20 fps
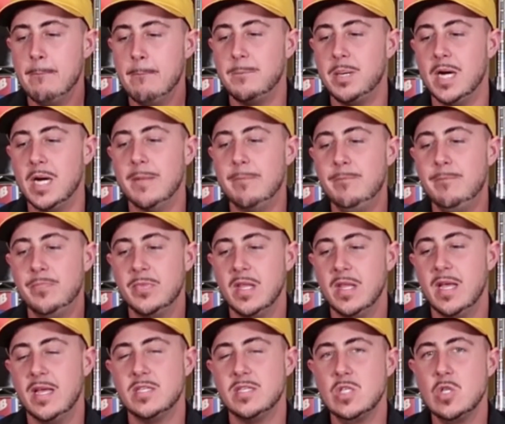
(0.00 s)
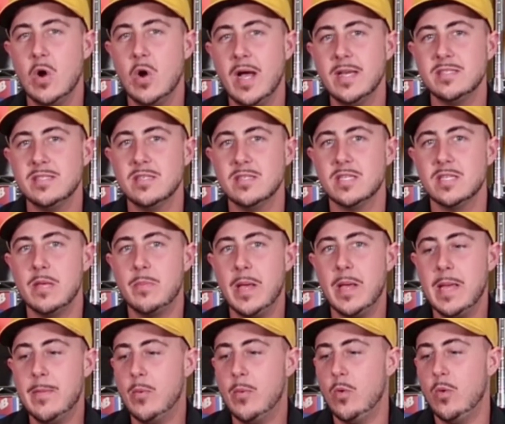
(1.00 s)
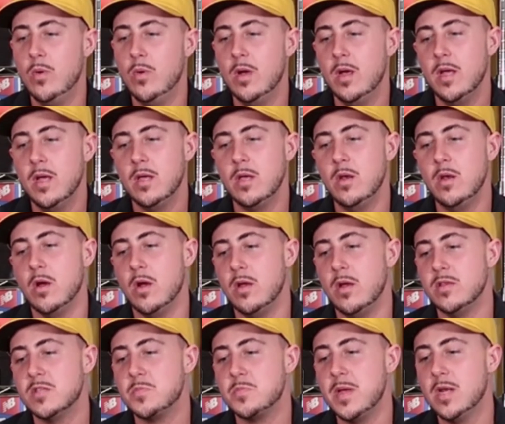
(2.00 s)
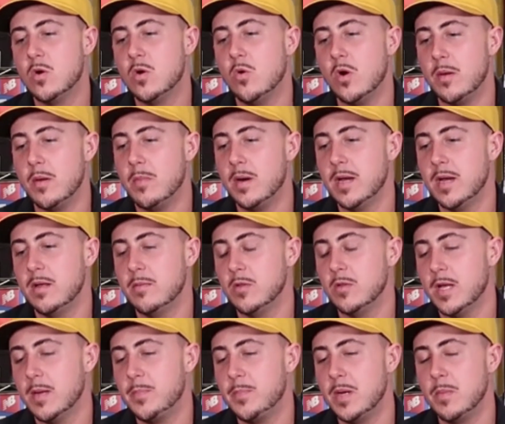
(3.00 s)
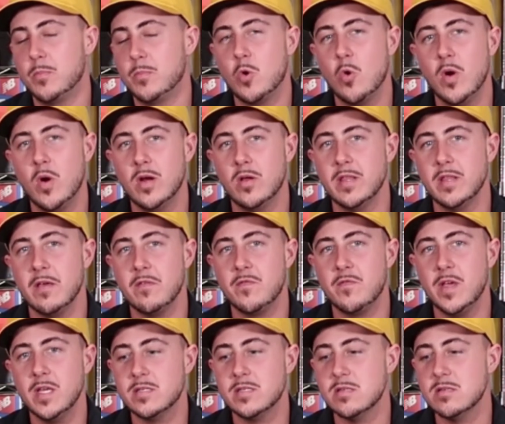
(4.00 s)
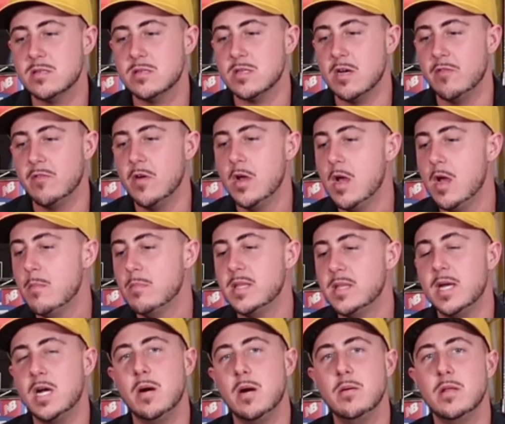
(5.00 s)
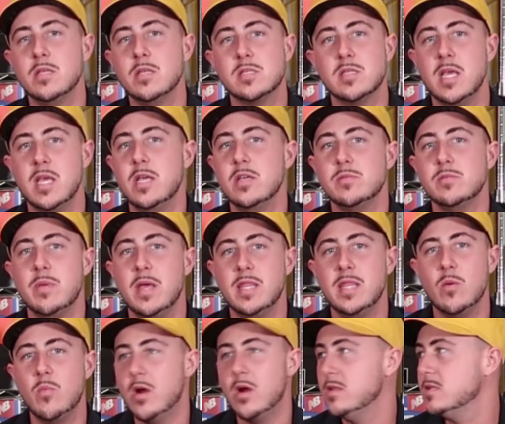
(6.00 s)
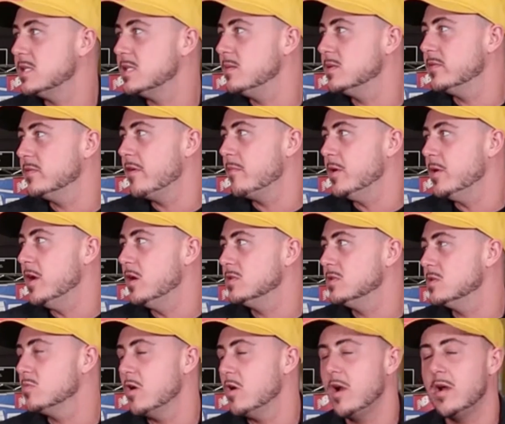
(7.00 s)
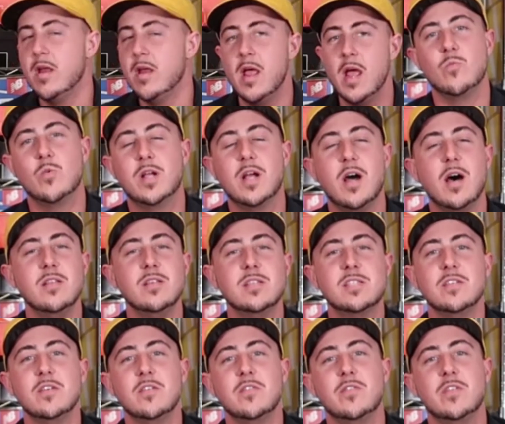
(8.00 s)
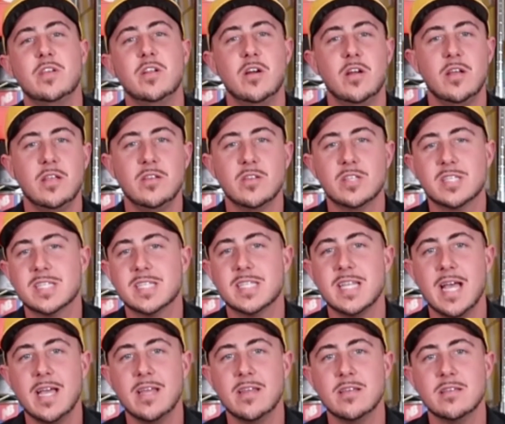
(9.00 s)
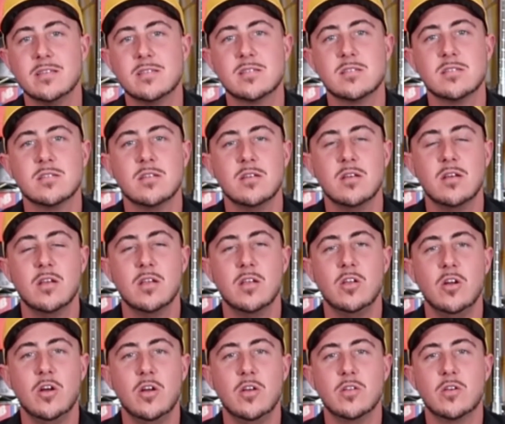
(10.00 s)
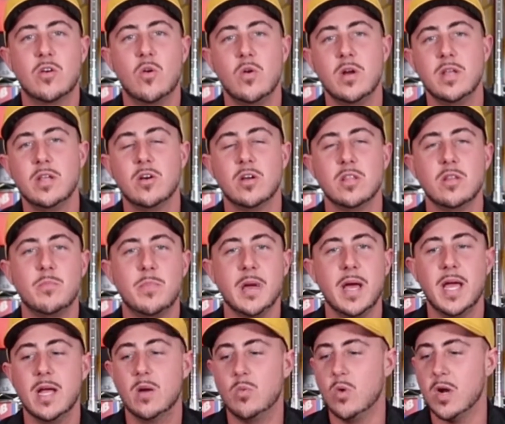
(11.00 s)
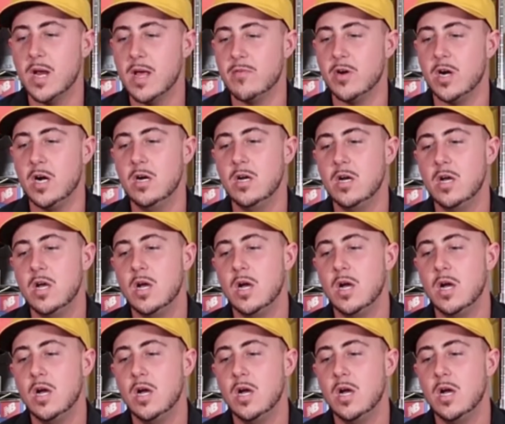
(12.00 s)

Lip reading: But it's nice to see people, you know, spending quite a money, like a bit of a coin on their fits and stuff. But then come with the sneakers, man, they're wearing the same stuff everybody else is wearing. Regardless of, you know, your status, you know, the coin you got in the bank, whatever.